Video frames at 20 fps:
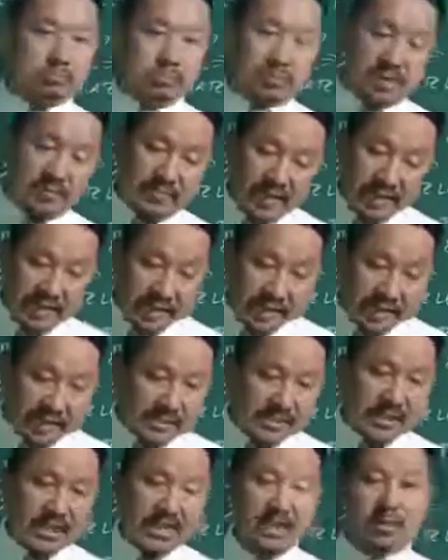remain
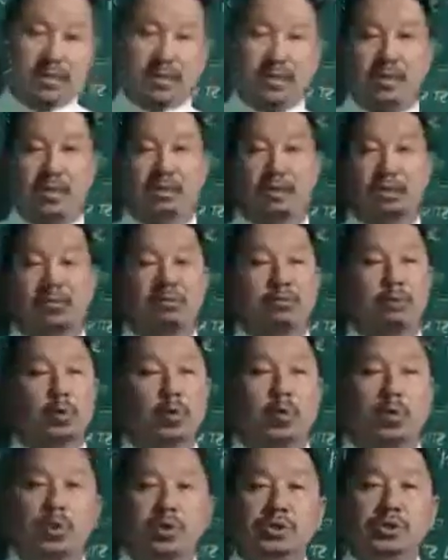inside the
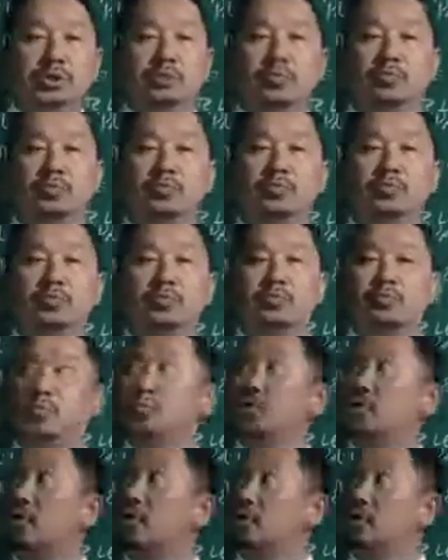closed room
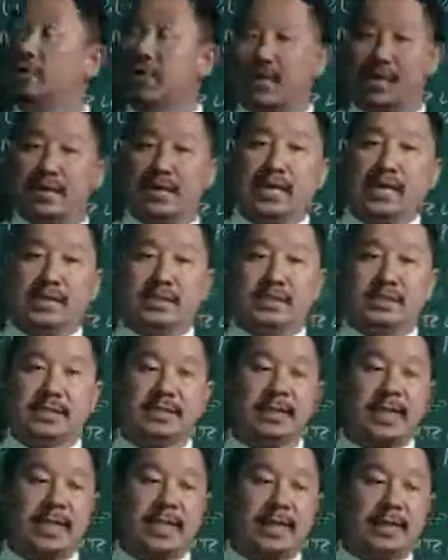without
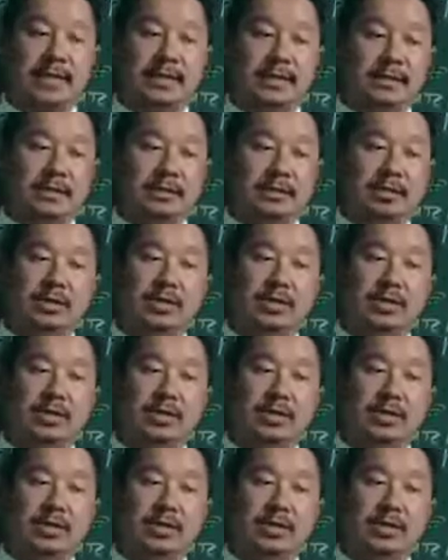ventilation, and,